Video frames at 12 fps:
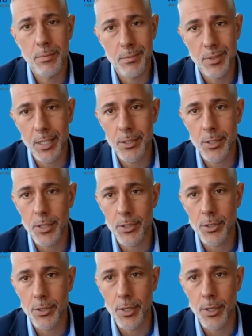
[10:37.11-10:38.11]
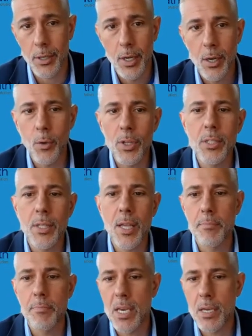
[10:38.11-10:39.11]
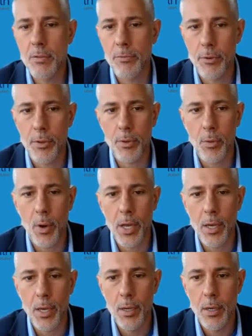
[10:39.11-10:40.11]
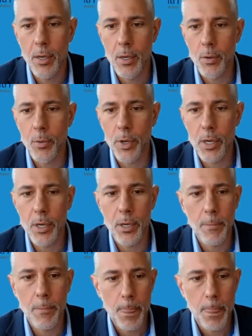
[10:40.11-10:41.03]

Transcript: That's concerning. What's that mean for the way we